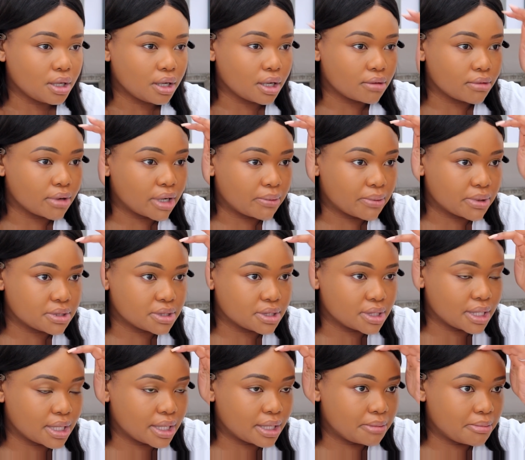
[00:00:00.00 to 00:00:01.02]
But really wanted to
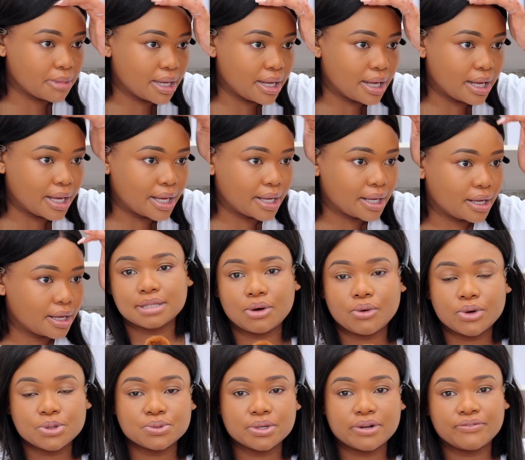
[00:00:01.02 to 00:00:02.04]
get in my eye. I
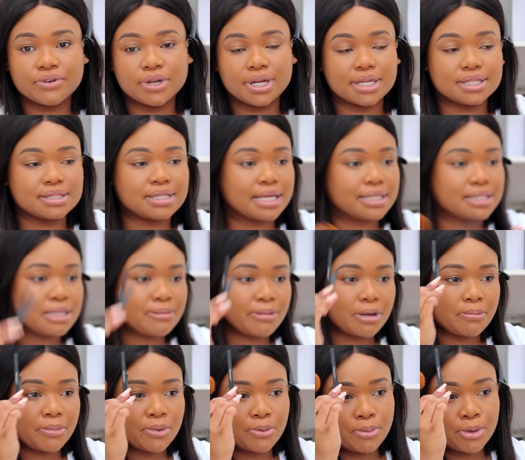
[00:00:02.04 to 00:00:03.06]
always want to feel excited
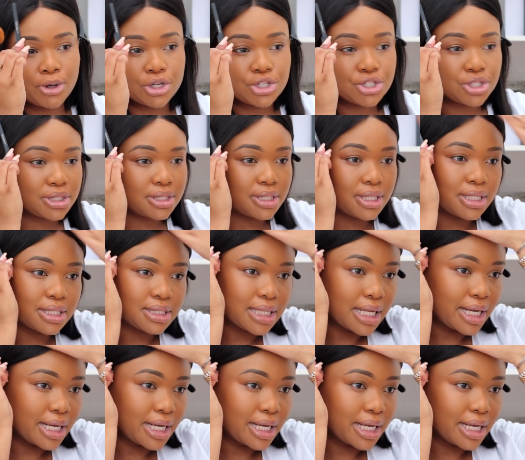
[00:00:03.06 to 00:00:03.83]
about purchases.